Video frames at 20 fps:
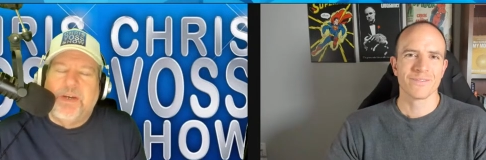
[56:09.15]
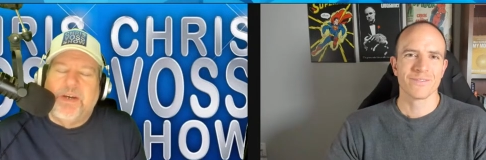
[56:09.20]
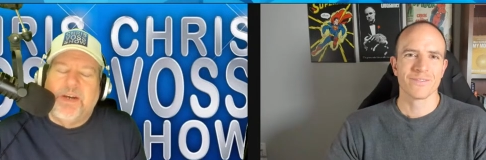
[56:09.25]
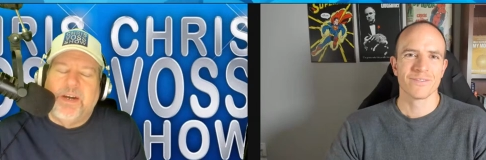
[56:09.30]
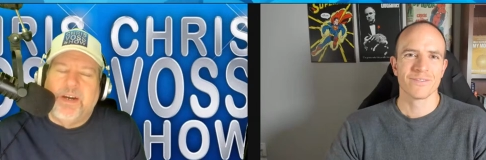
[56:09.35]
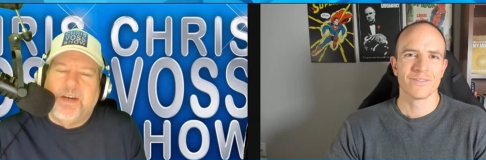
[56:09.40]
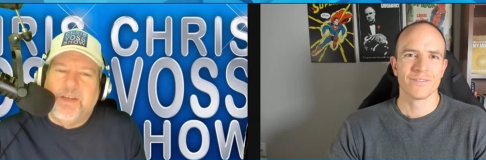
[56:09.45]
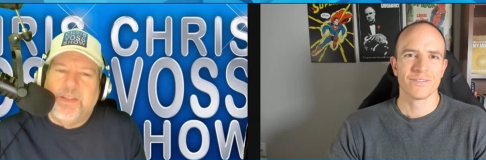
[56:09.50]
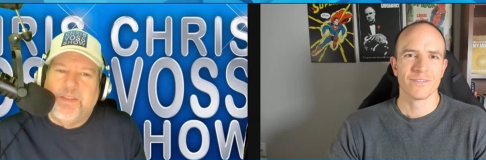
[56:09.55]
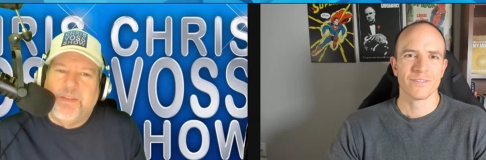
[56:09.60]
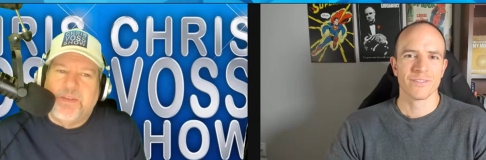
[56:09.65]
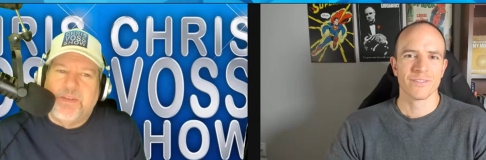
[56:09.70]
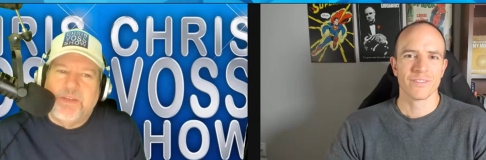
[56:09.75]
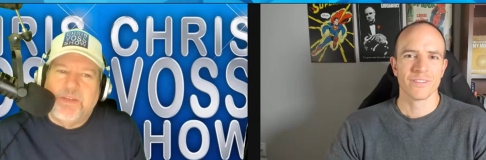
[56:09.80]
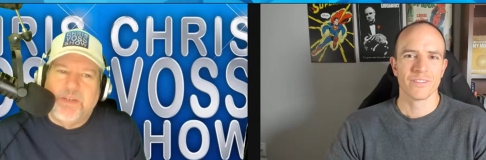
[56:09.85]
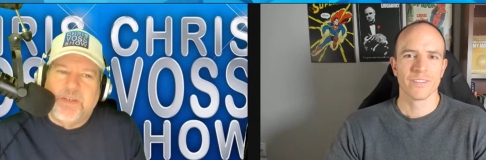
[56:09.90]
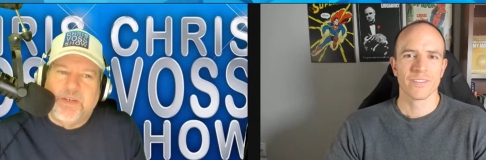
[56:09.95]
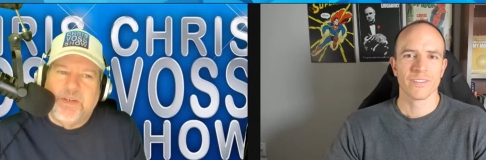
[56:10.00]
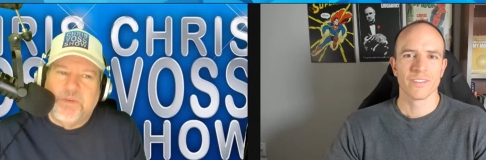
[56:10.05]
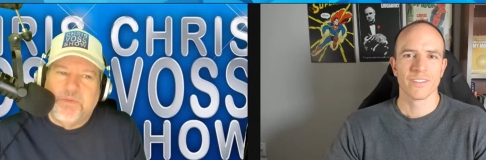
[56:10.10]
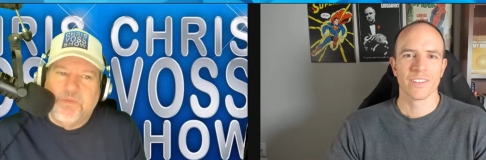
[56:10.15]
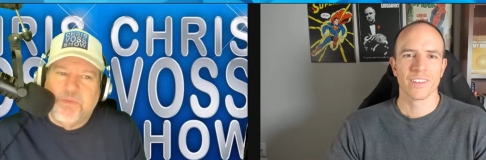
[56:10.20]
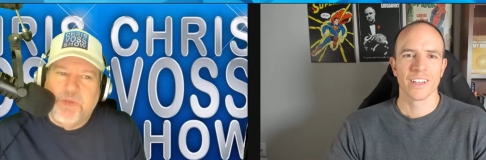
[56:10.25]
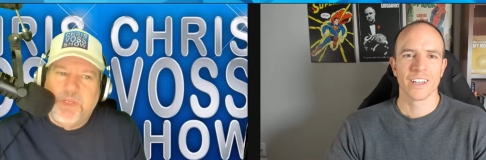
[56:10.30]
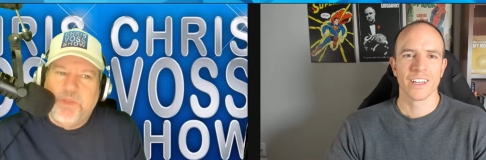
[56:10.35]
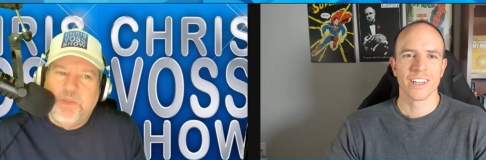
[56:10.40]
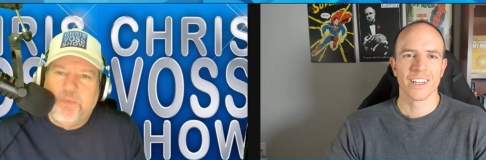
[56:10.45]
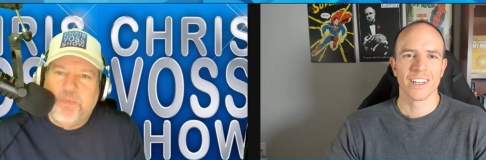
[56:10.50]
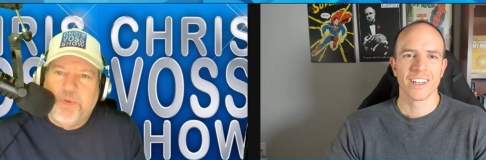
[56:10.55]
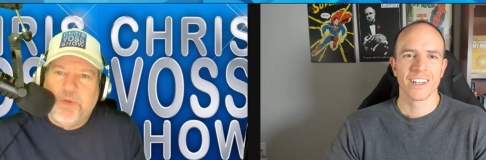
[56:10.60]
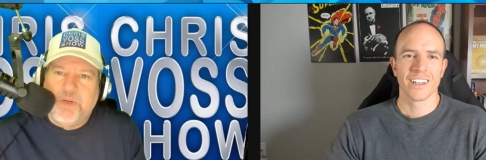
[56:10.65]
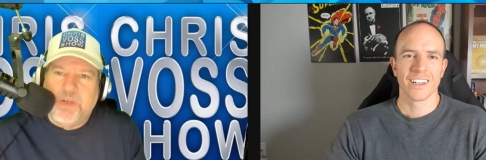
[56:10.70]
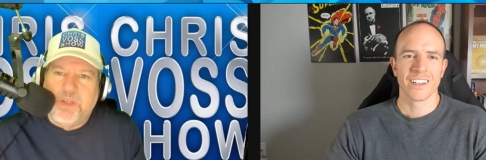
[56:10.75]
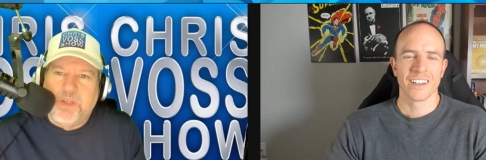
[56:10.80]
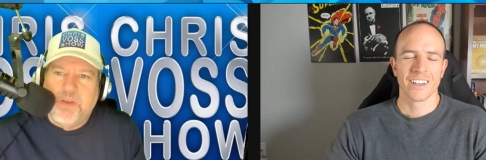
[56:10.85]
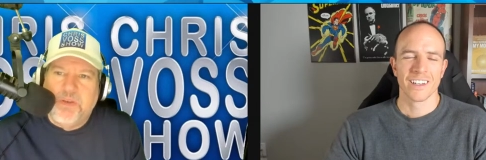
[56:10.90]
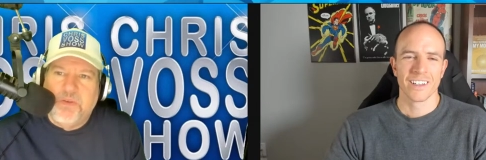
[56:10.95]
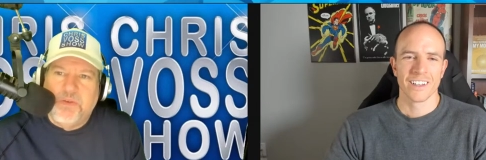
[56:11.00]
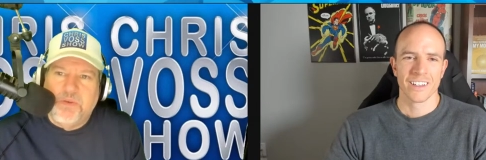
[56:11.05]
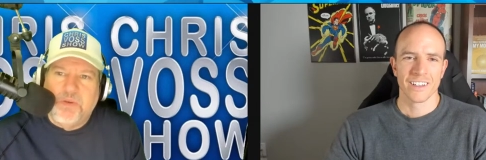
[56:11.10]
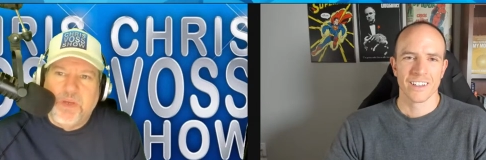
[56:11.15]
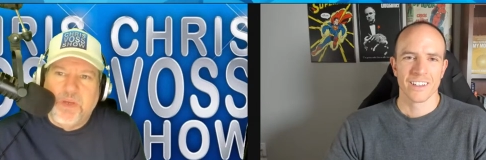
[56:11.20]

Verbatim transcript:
Speaker 1: uh, there you go read the book and you'll